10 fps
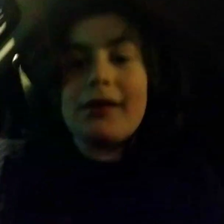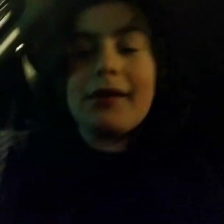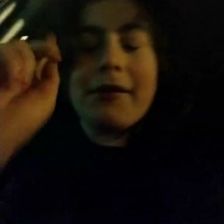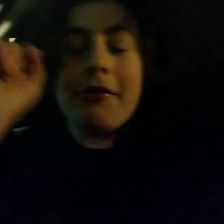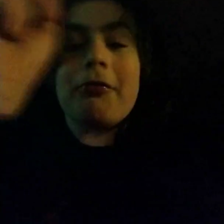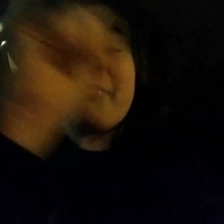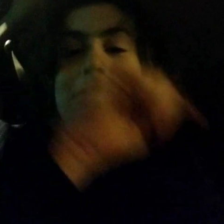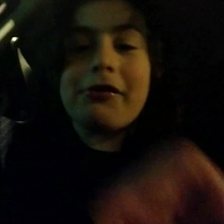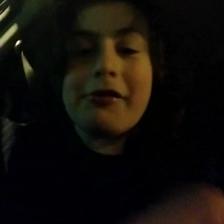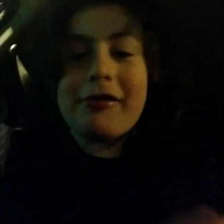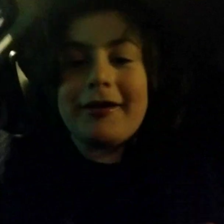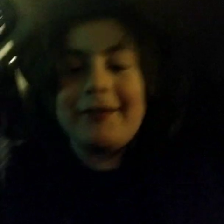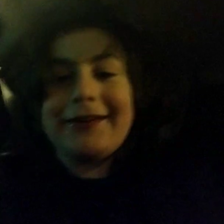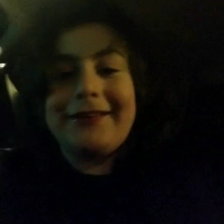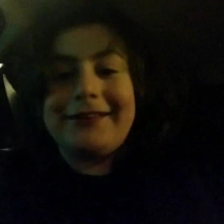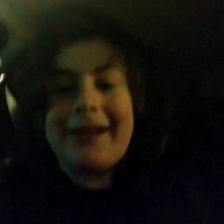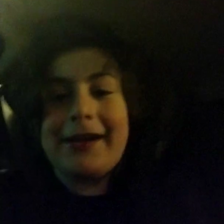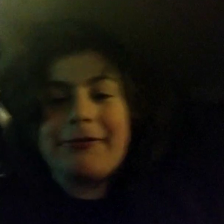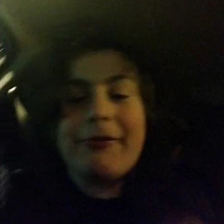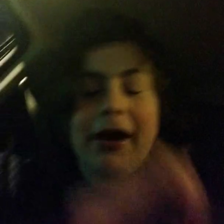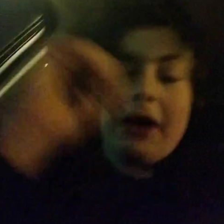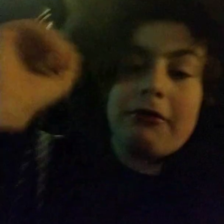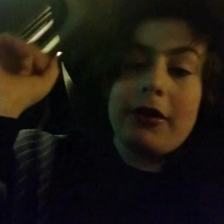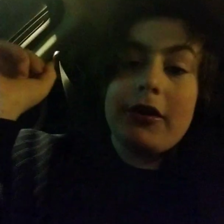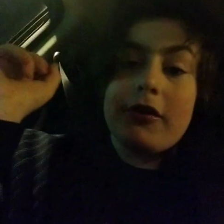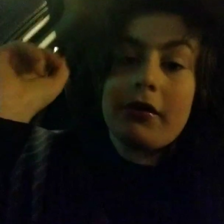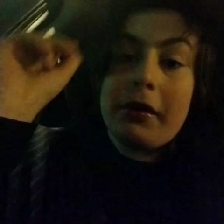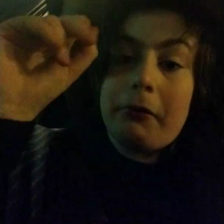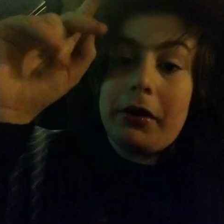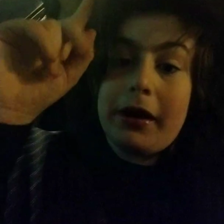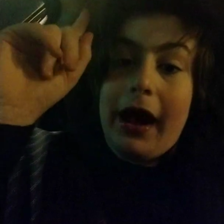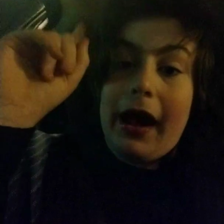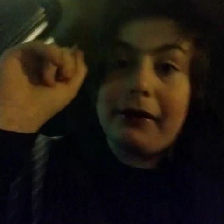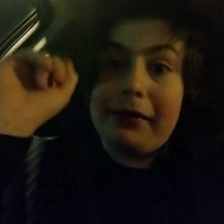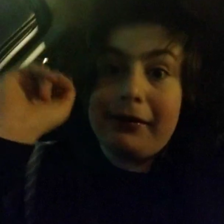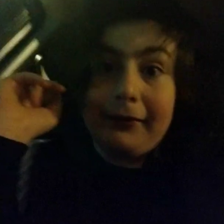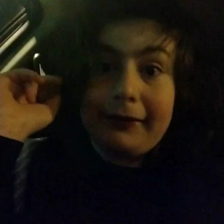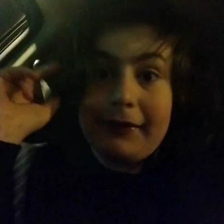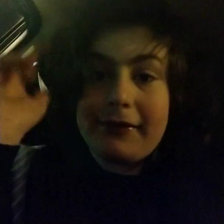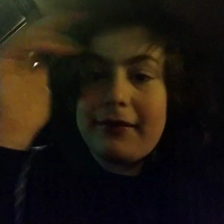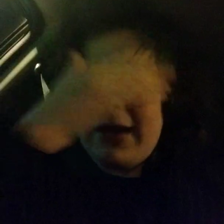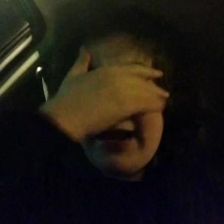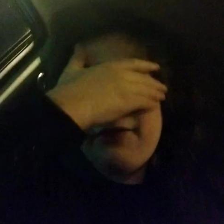This was also set in 1995, so I wanted at, so I